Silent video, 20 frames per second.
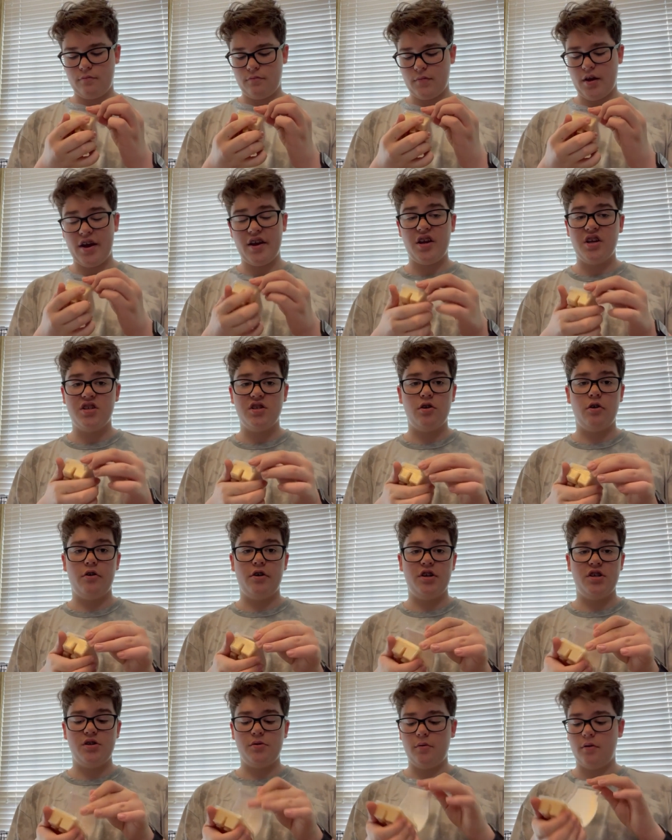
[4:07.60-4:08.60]
I can
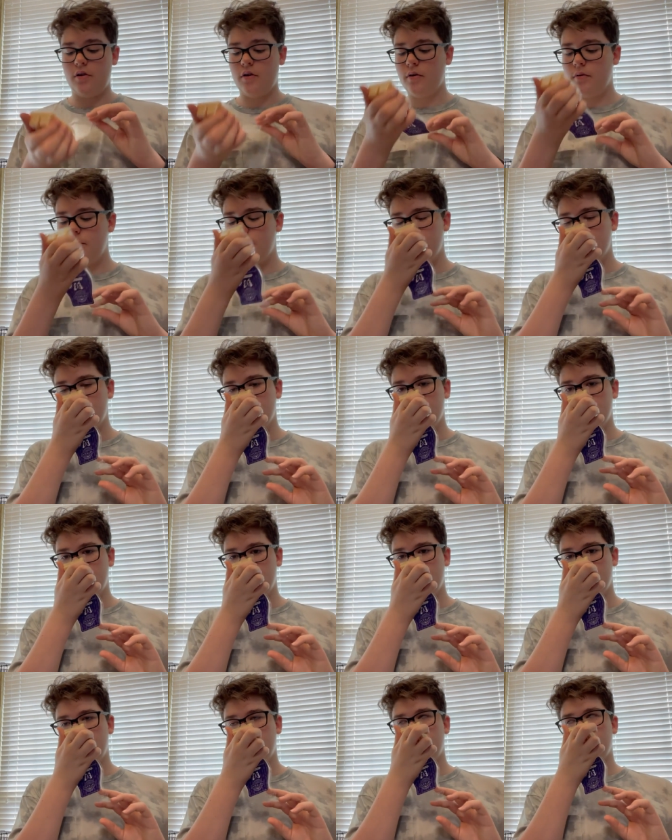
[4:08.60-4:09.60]
already smell it.
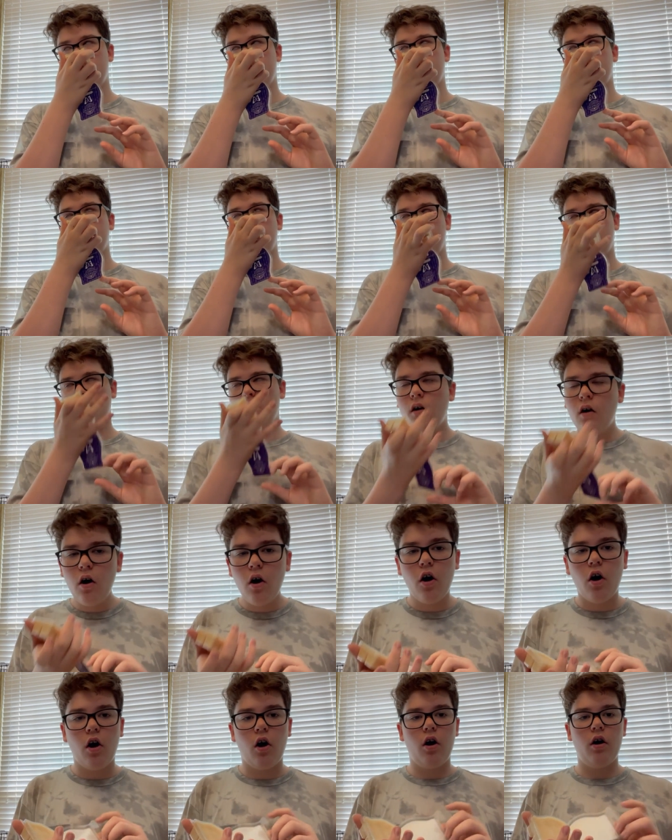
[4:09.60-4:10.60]

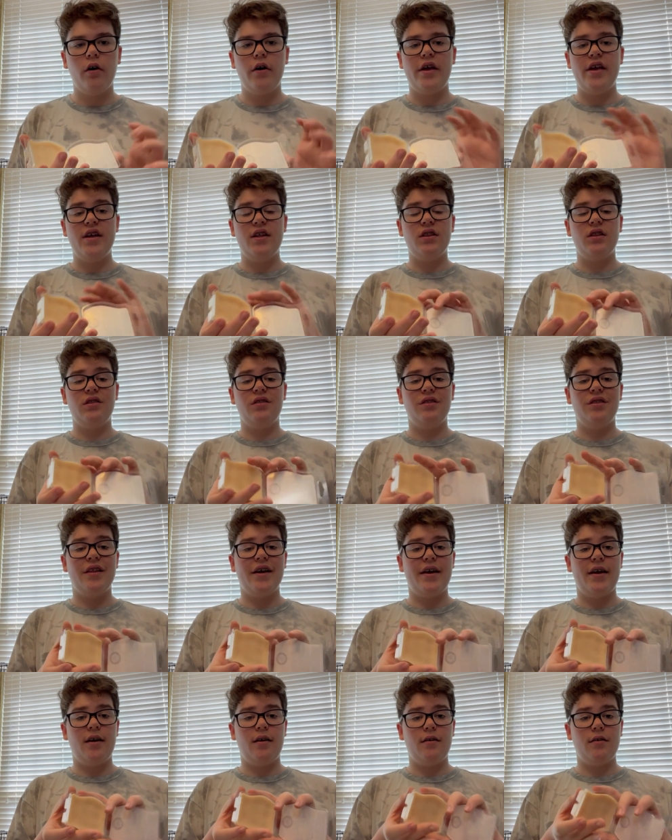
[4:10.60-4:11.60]
Oh, it
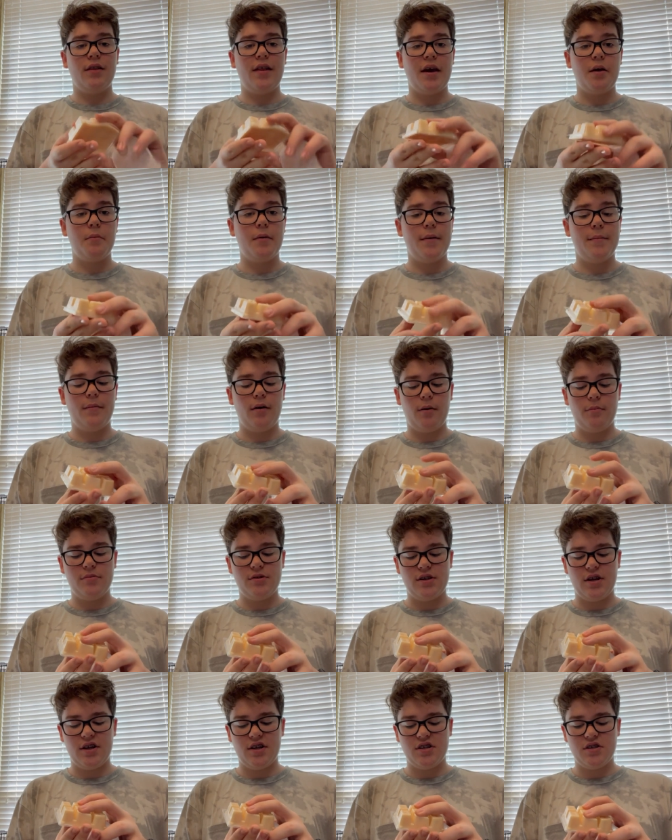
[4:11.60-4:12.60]
like my mom
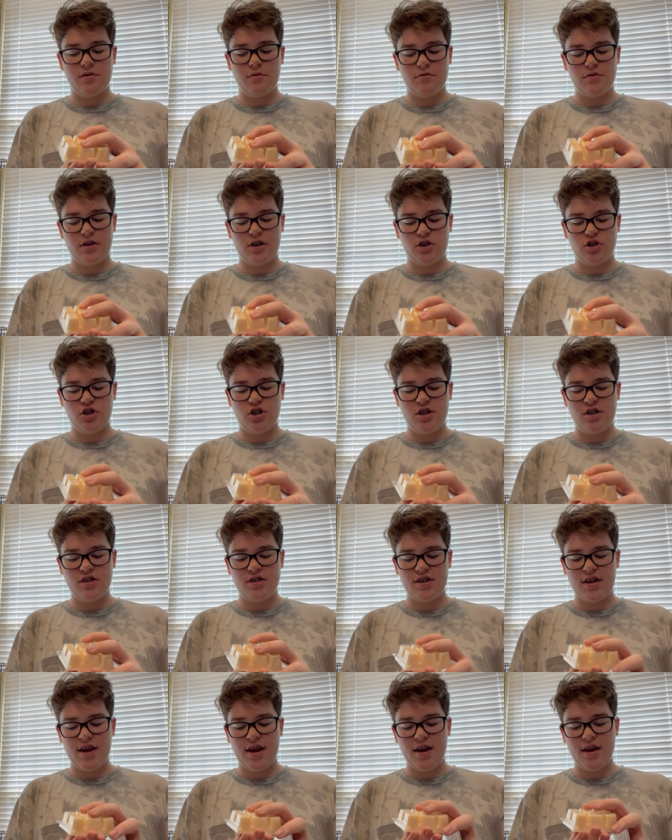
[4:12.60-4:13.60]
said, it smells like
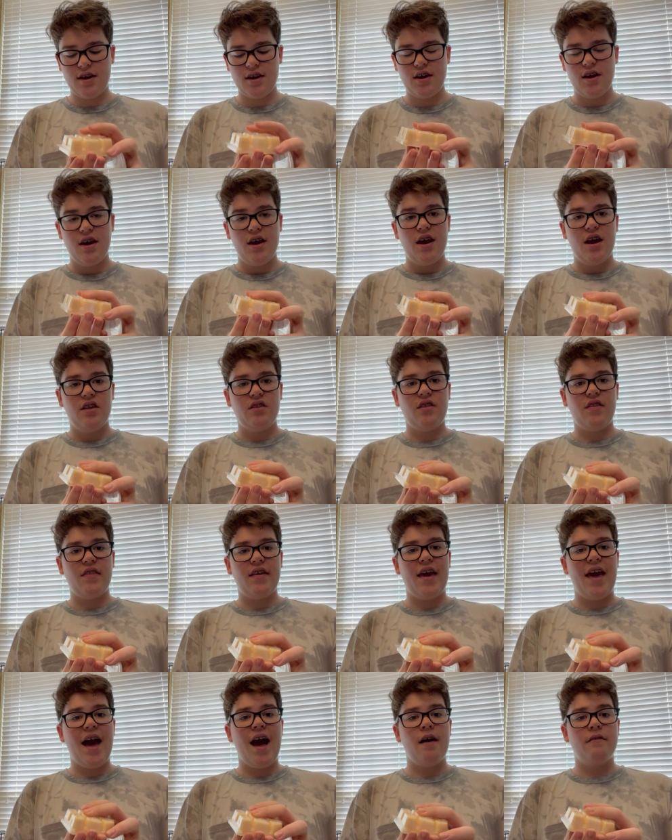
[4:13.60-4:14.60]
cheesecake, and then
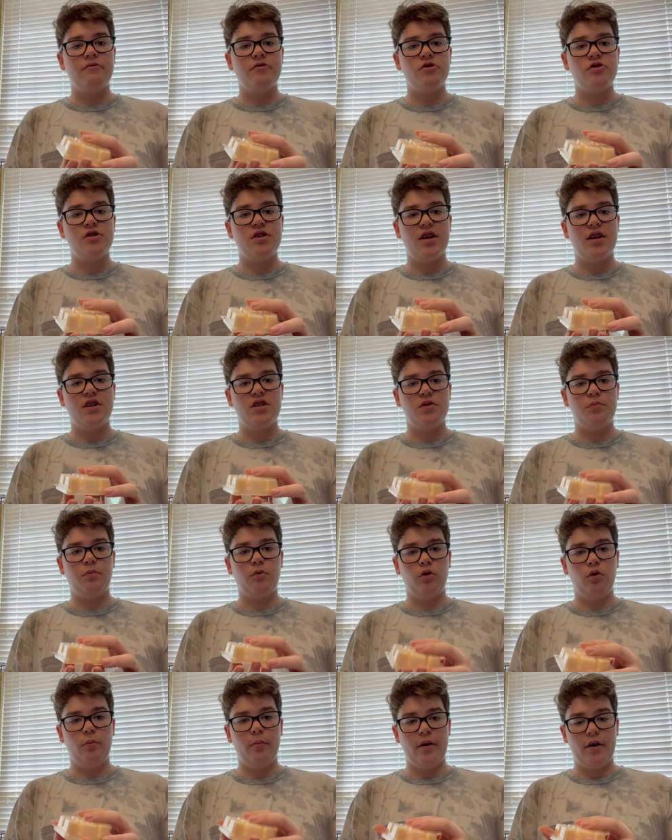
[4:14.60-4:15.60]
the after scent is
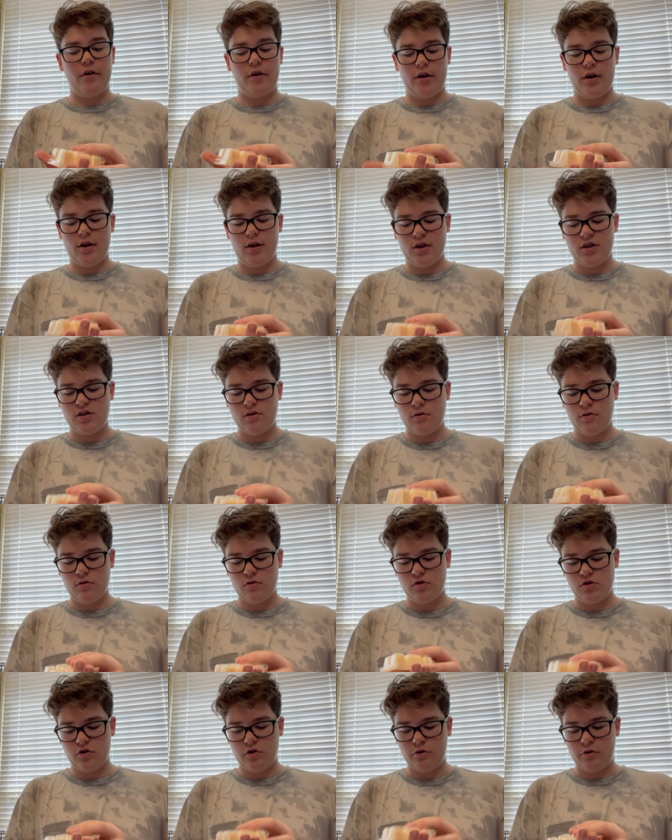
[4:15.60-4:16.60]
blueberry. It
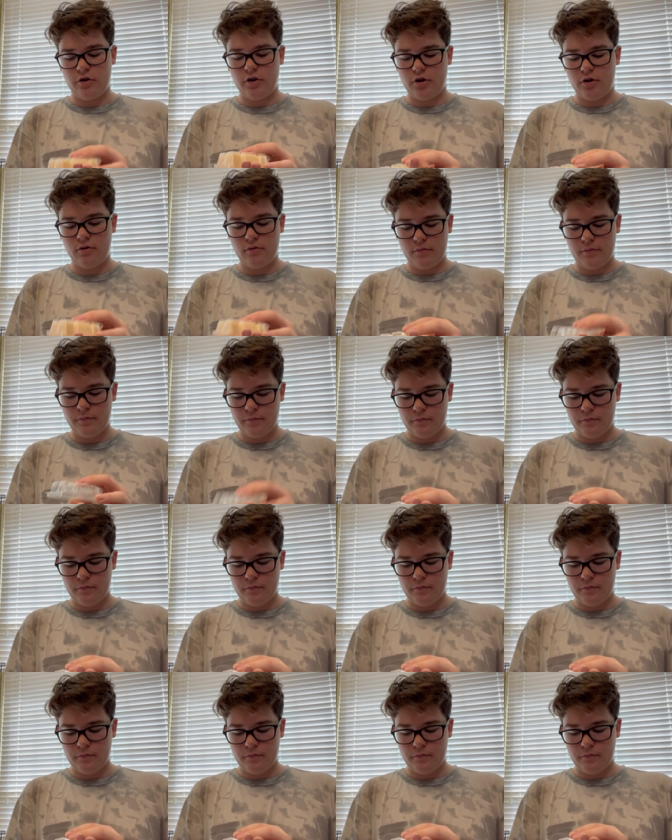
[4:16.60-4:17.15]
smells so good.